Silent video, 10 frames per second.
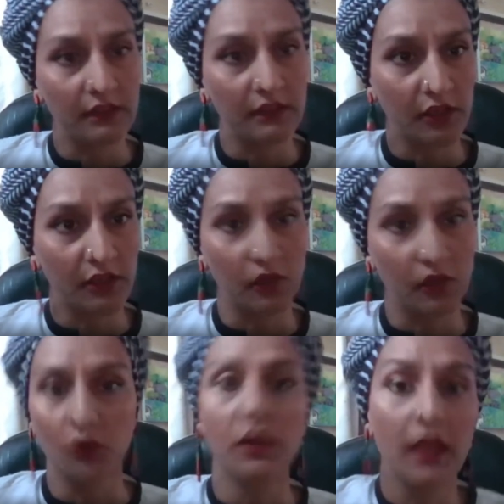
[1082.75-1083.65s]
they're you
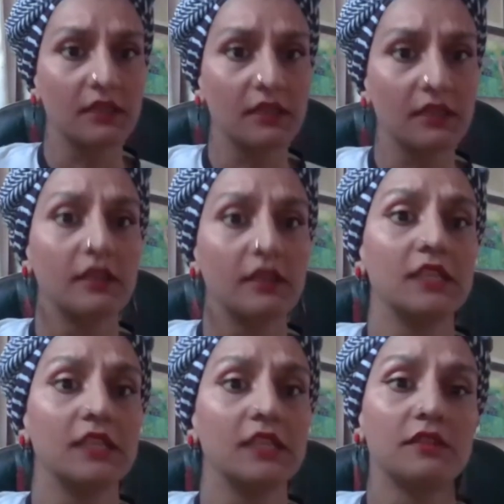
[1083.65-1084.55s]
know and
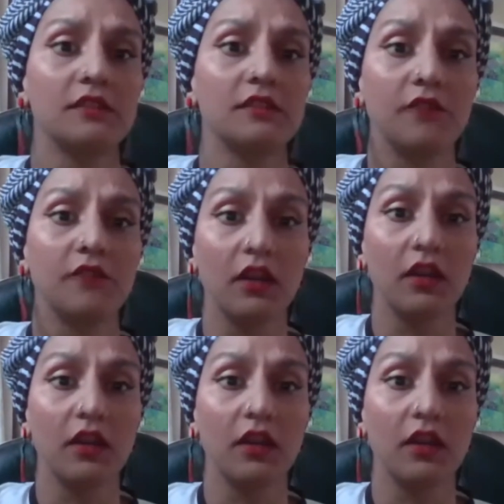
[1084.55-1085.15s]
Sarmad Khoosat is a